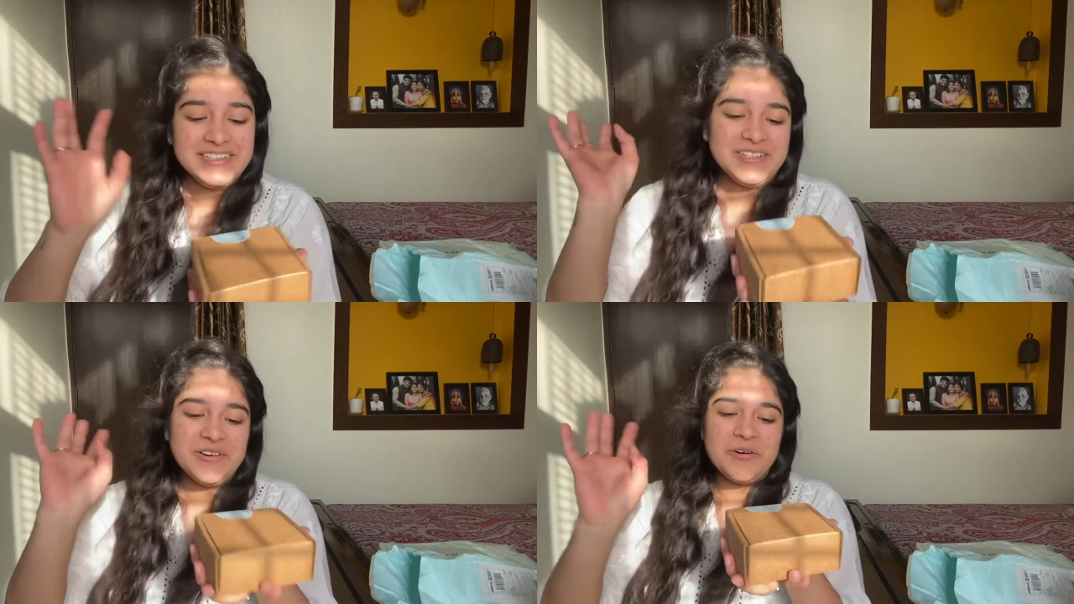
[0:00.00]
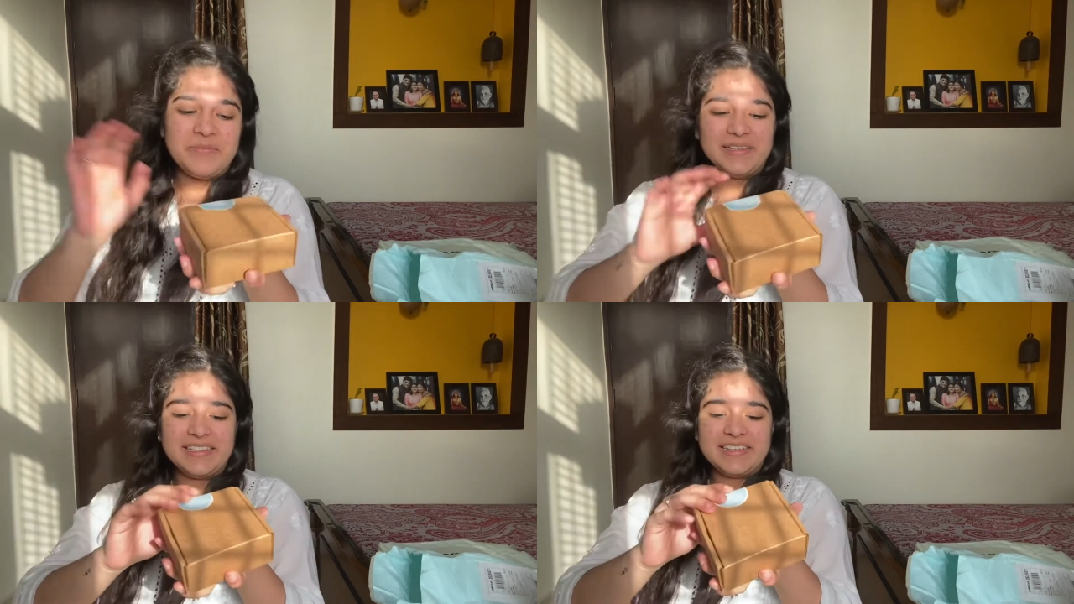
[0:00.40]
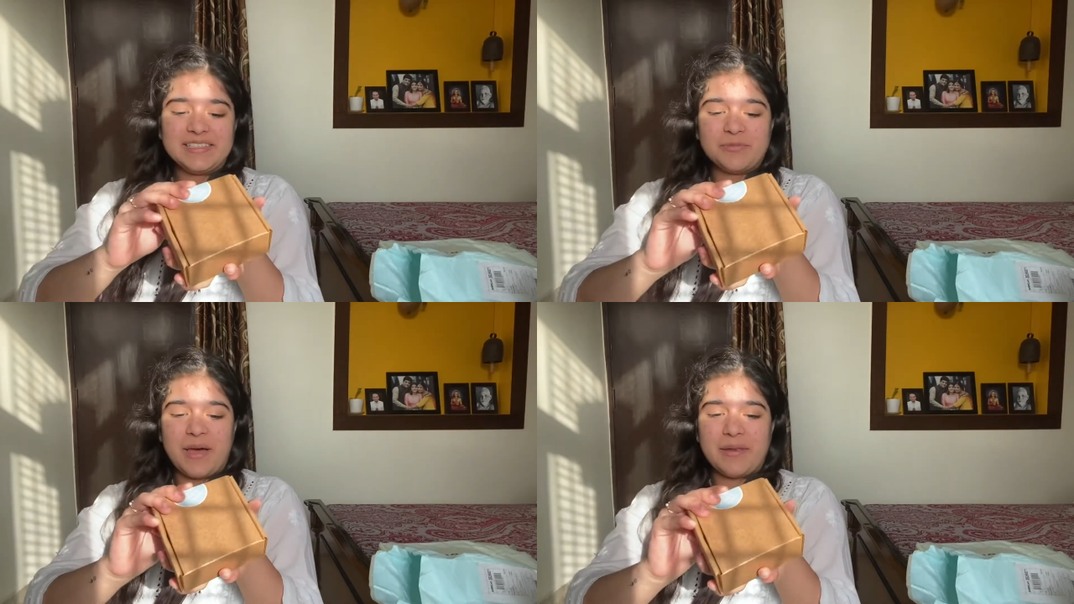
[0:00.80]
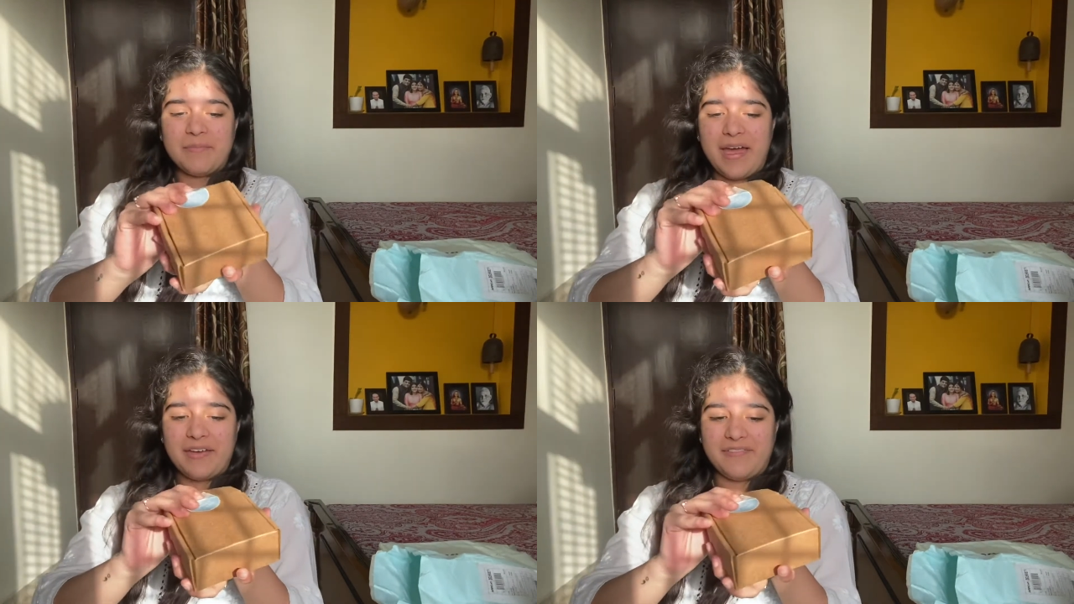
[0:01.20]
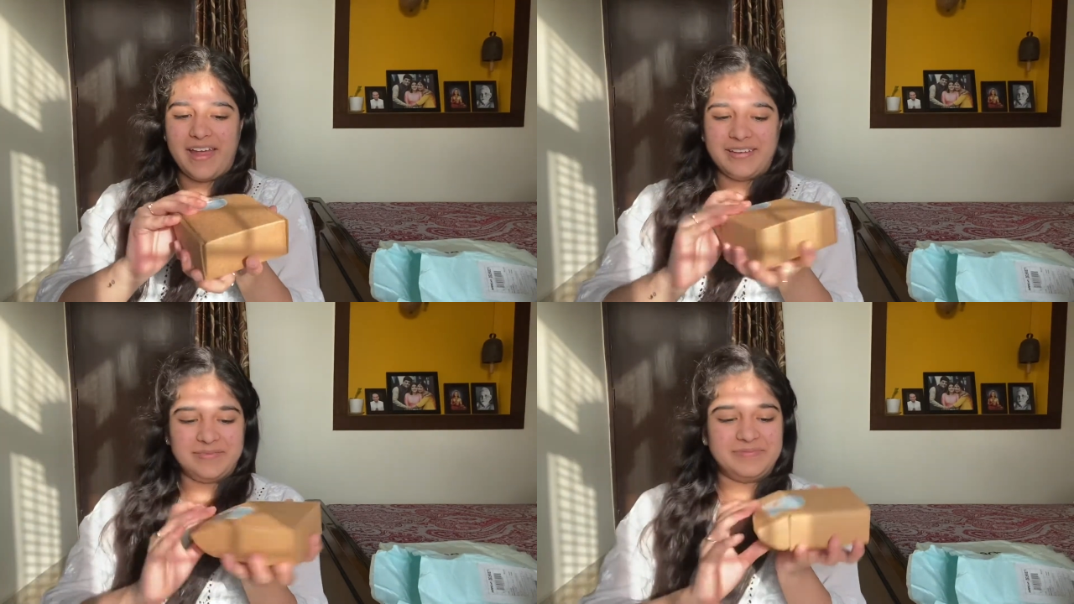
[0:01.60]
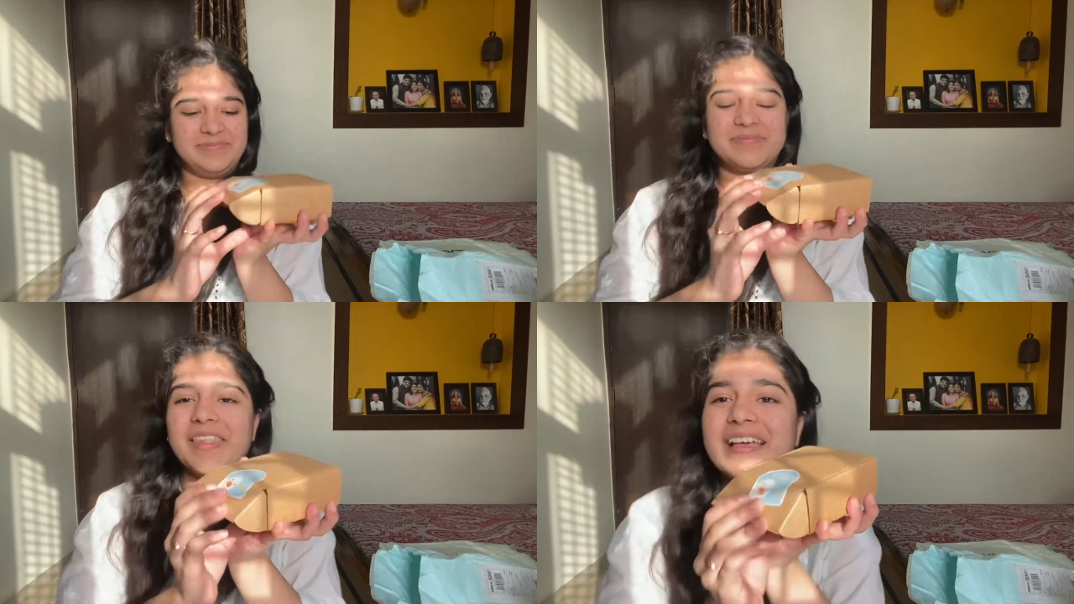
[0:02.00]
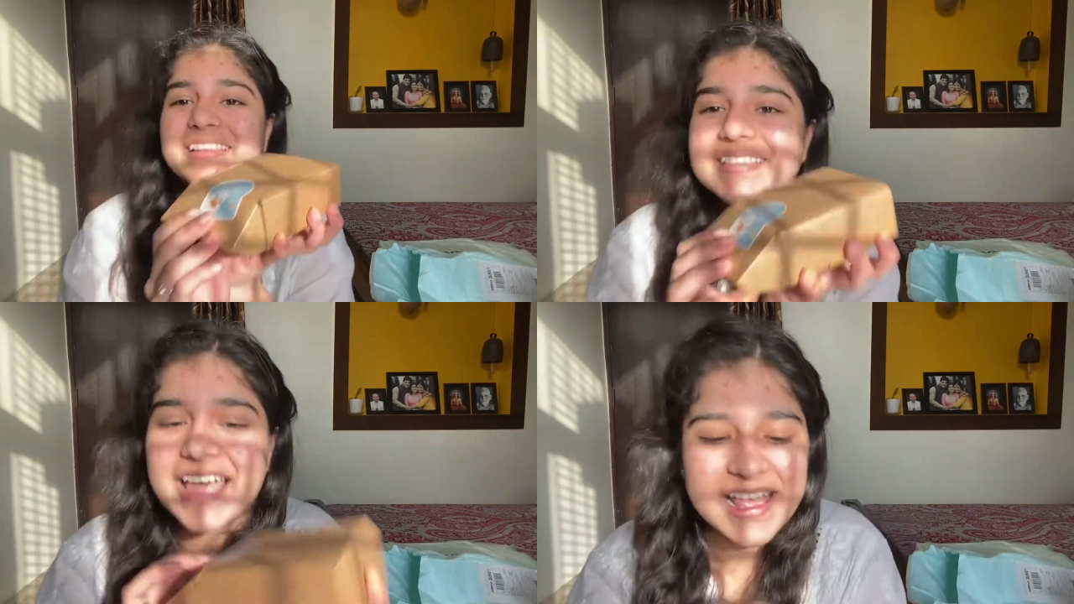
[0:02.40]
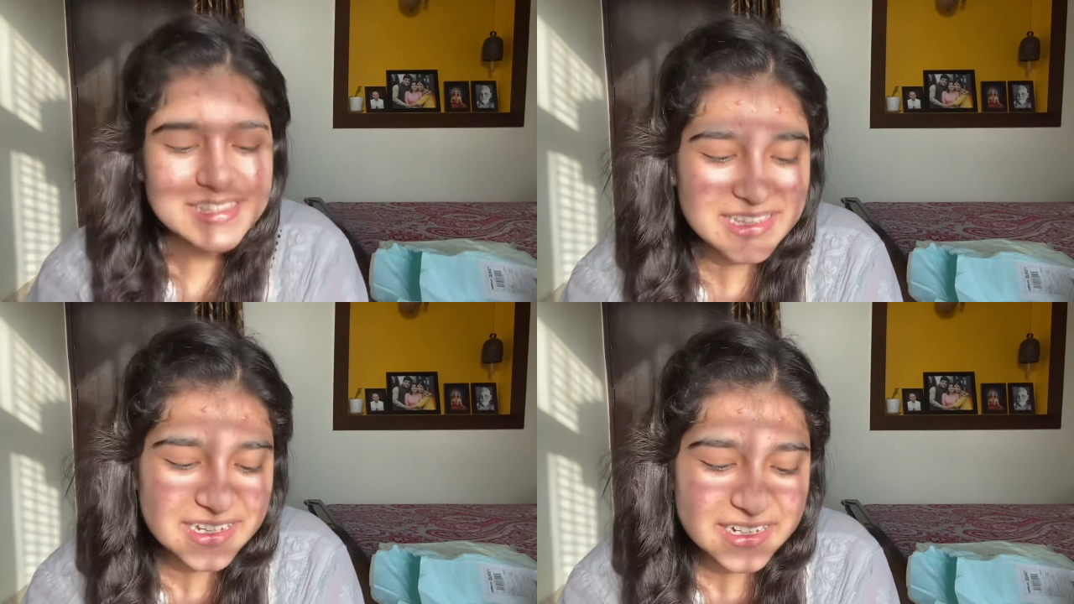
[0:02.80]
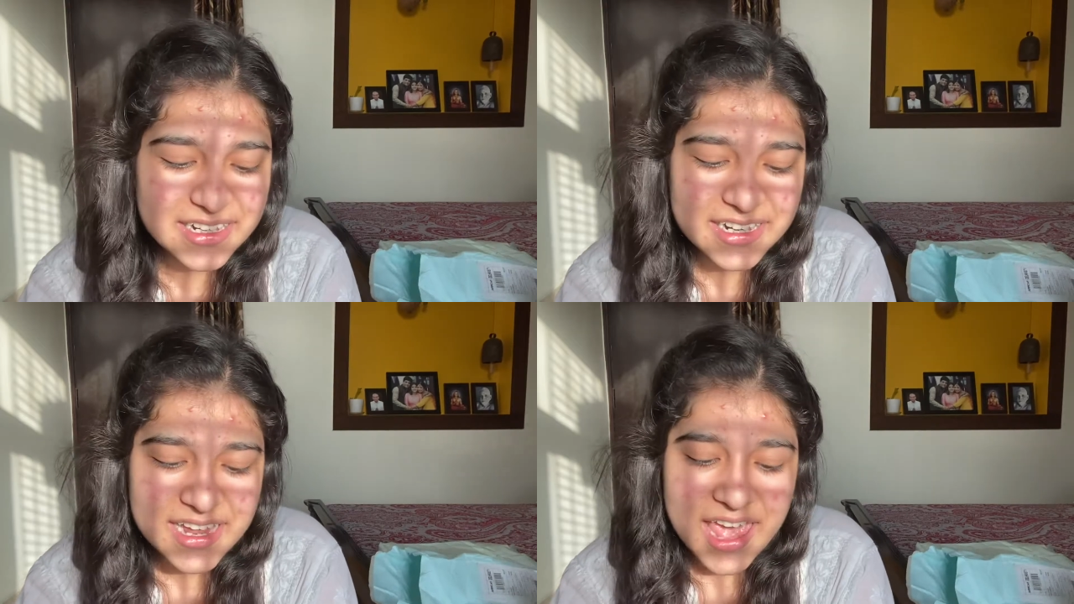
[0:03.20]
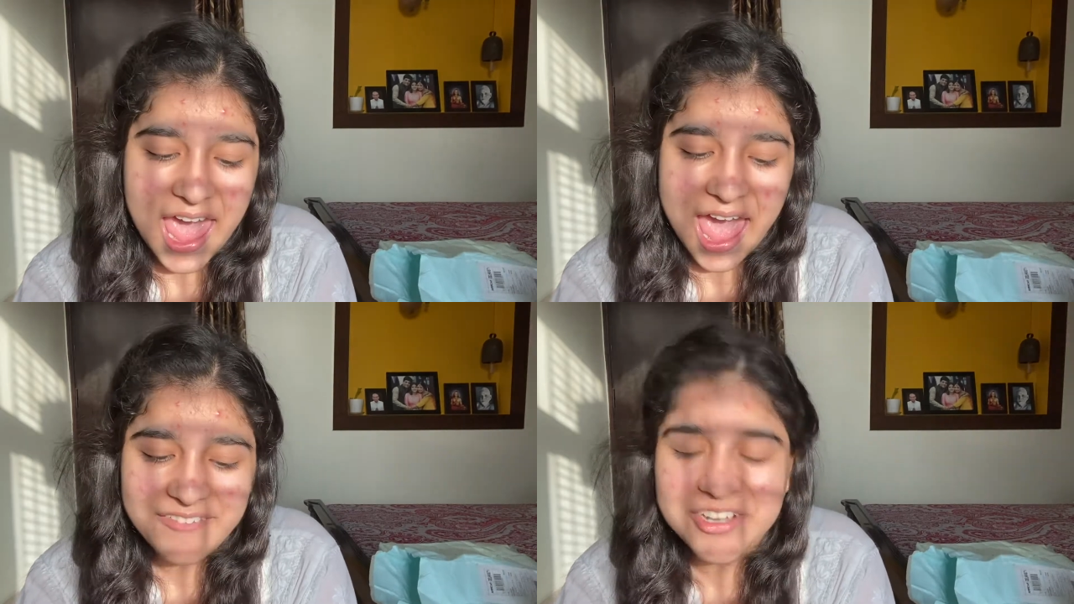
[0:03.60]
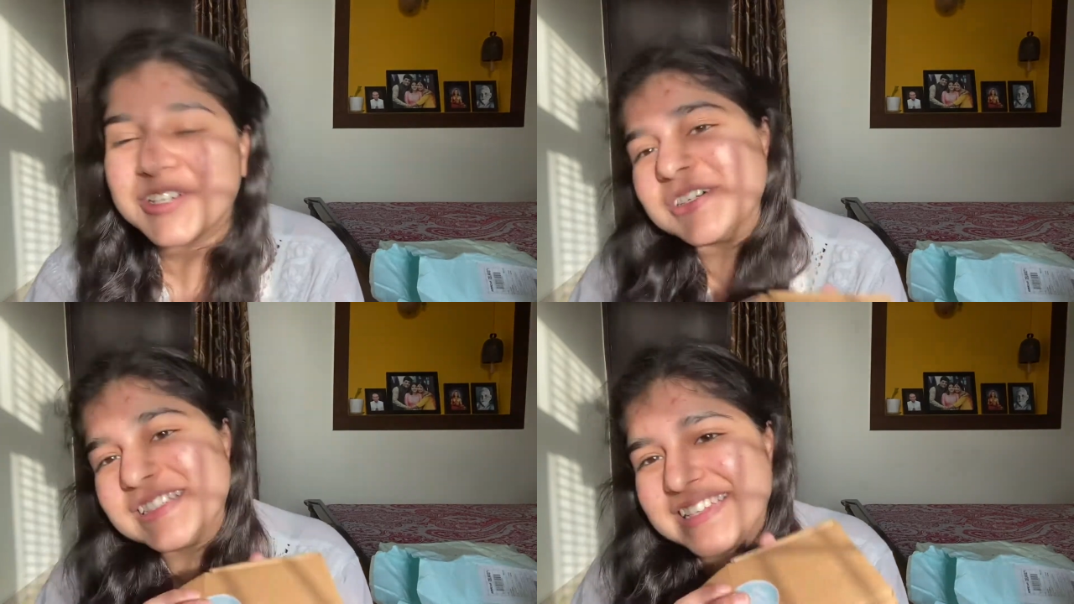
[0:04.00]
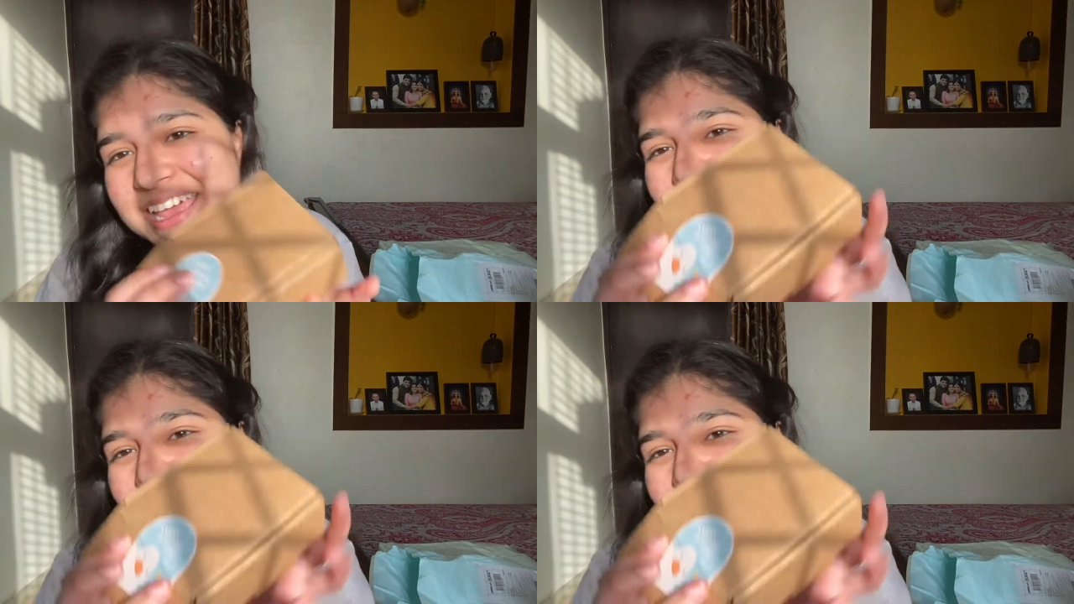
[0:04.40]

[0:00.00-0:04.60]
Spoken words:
Open things one by one. Sounds little. Have a good day,